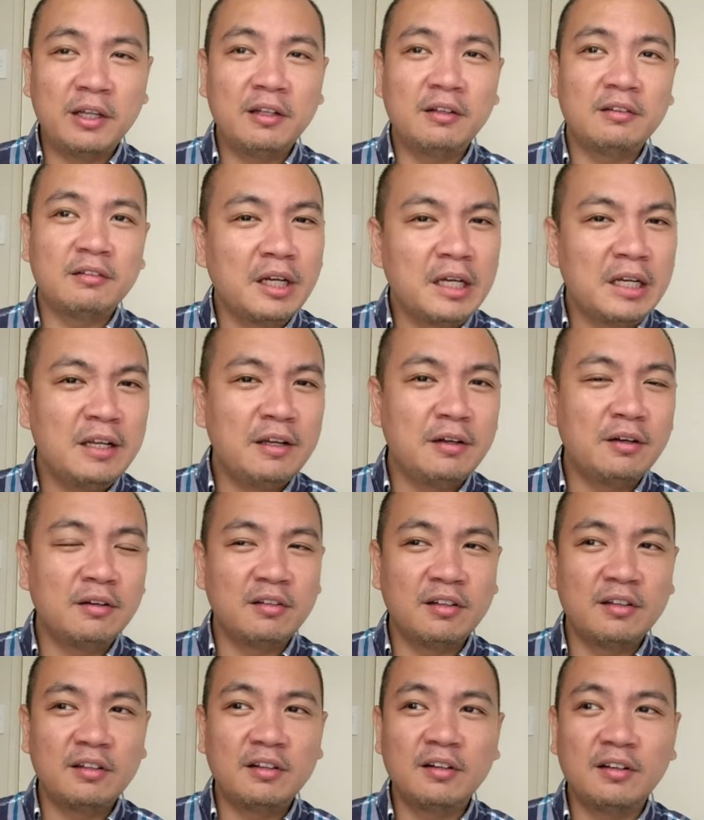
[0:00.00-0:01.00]
I wouldn't really
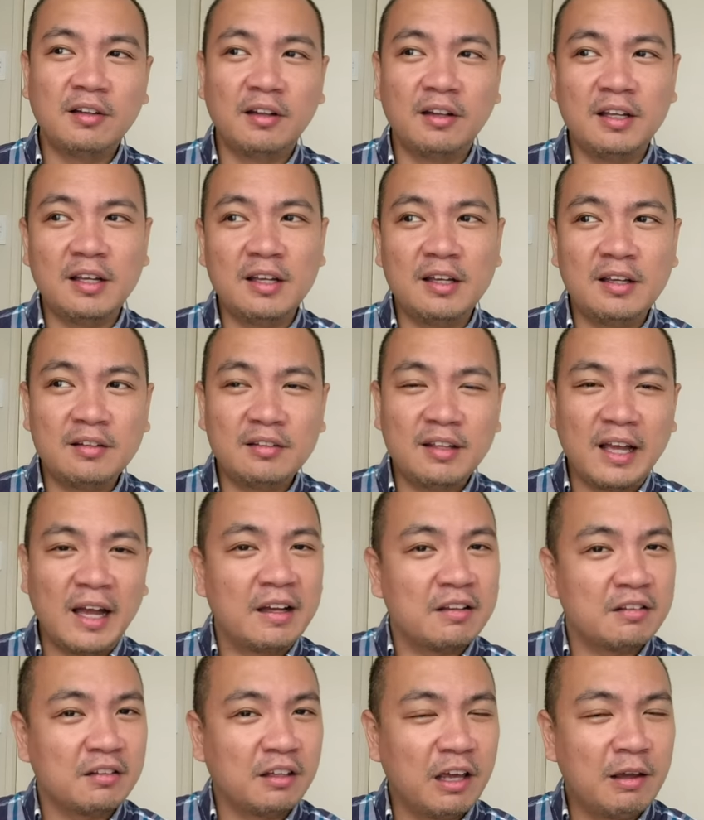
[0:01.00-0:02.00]
consider these
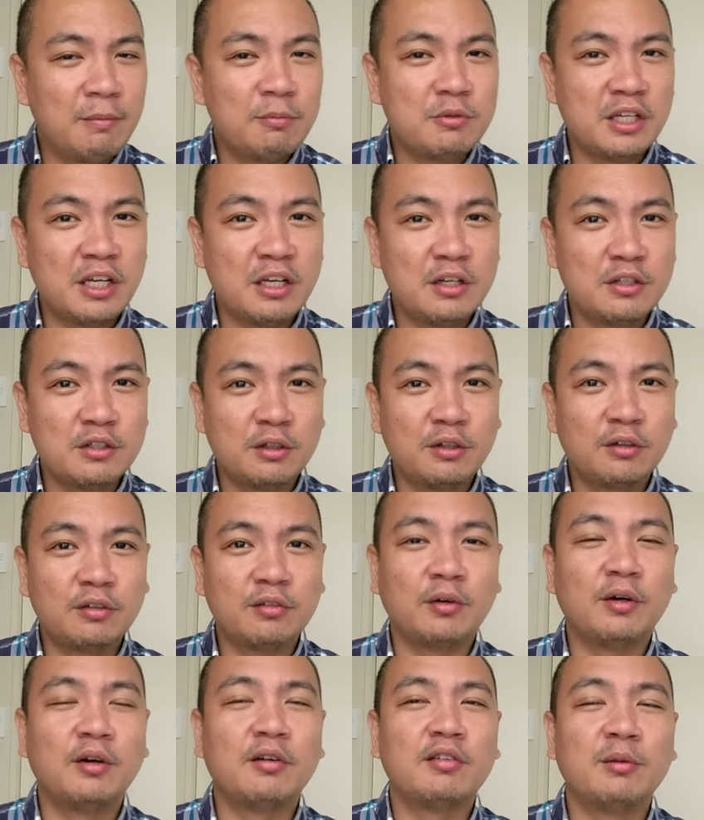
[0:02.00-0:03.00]
as game
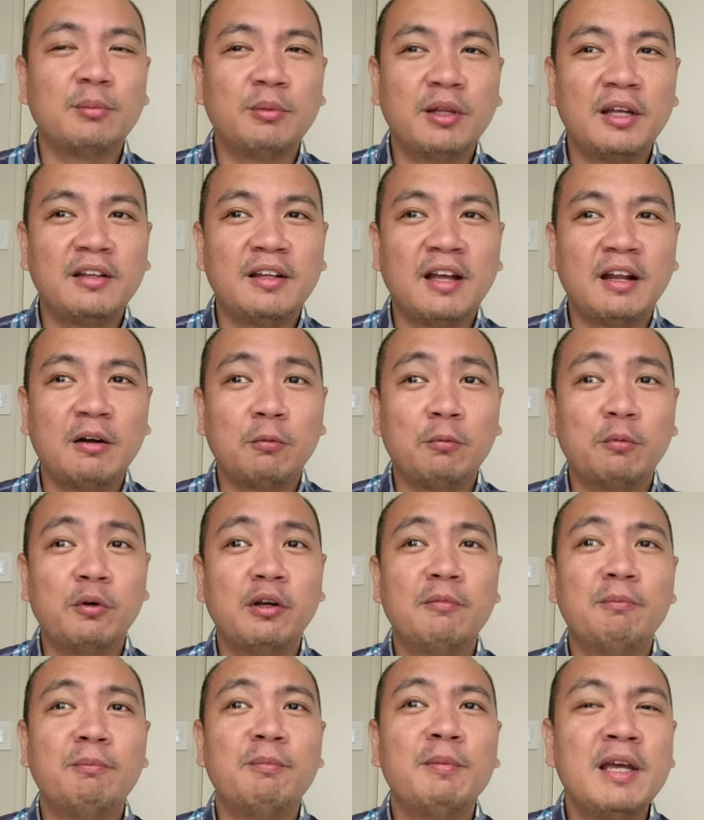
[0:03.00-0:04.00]
changers or something that
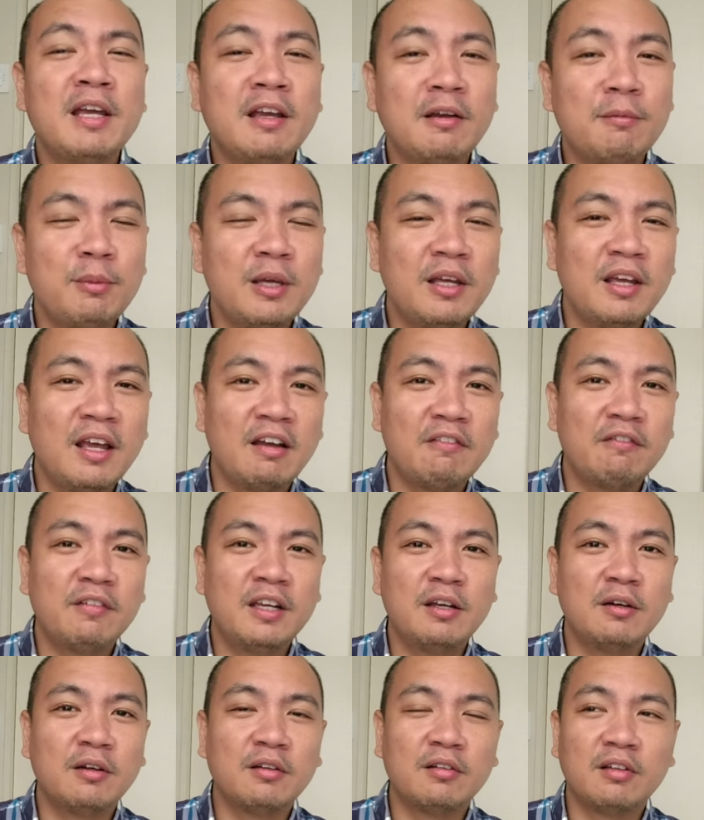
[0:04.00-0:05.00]
would make me
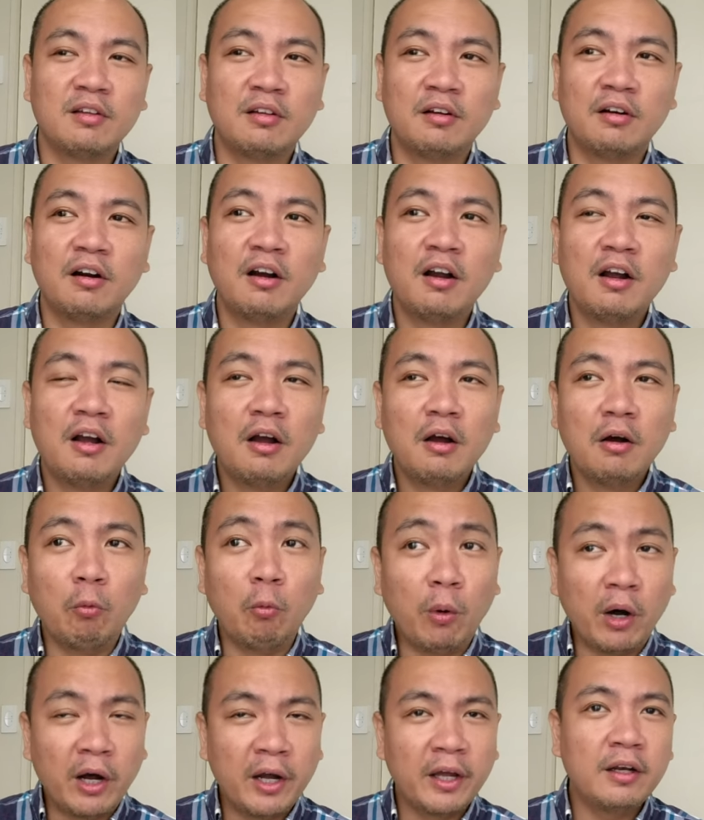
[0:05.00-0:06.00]
heavily consider
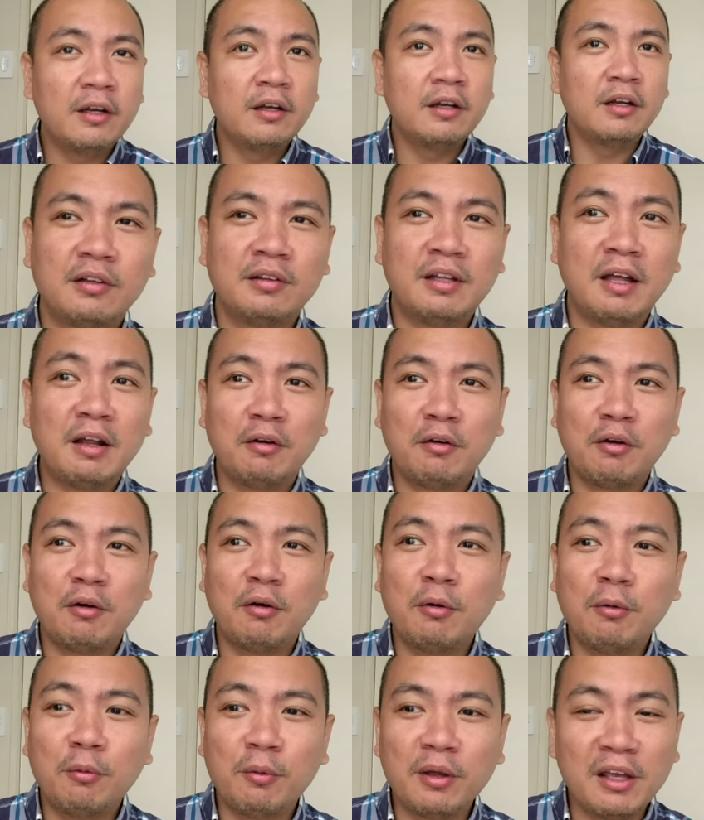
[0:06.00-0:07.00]
one
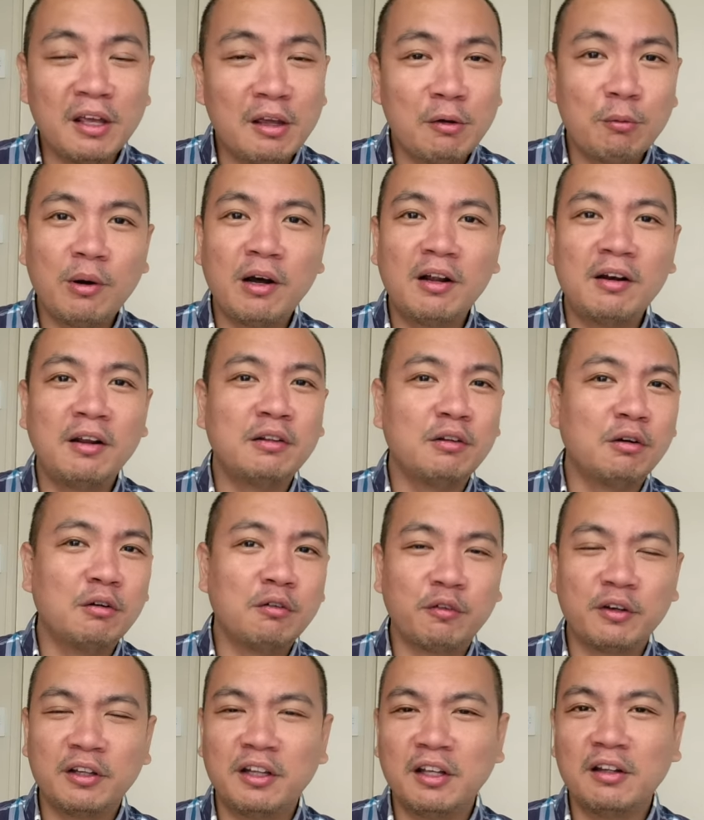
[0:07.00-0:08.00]
telco e-wallet
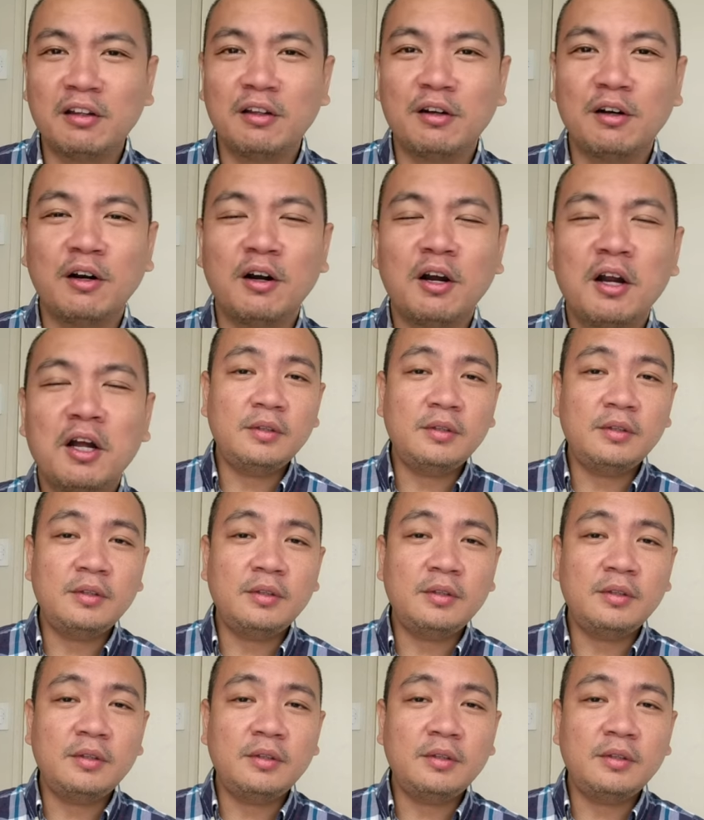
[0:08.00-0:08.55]
over the other.